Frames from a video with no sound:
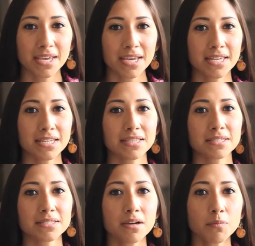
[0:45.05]
And in the
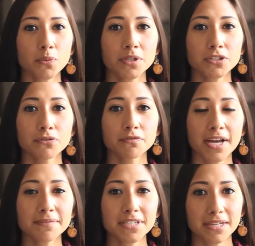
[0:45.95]
summer, we do
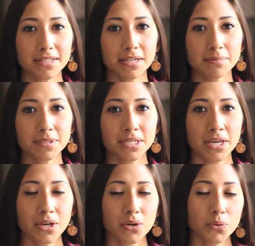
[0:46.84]
five day clubs.
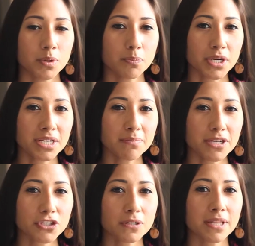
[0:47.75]
We pretty
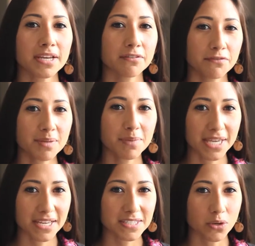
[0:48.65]
much are like a
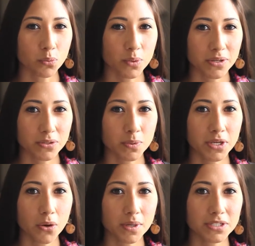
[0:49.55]
VBS on wheels. We
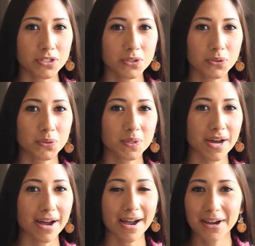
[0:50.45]
go into
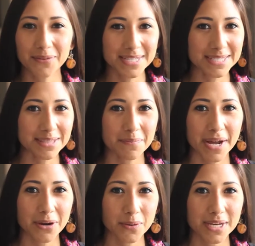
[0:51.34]
the highways and the
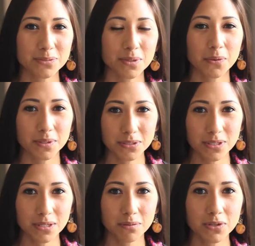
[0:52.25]
byways, we go into
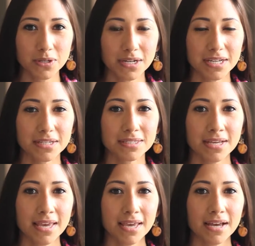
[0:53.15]
the communities,
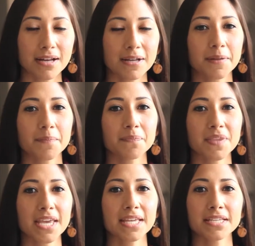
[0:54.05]
um,
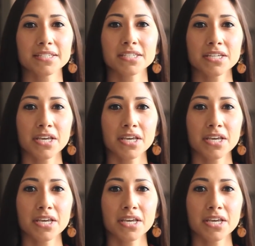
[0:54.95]
and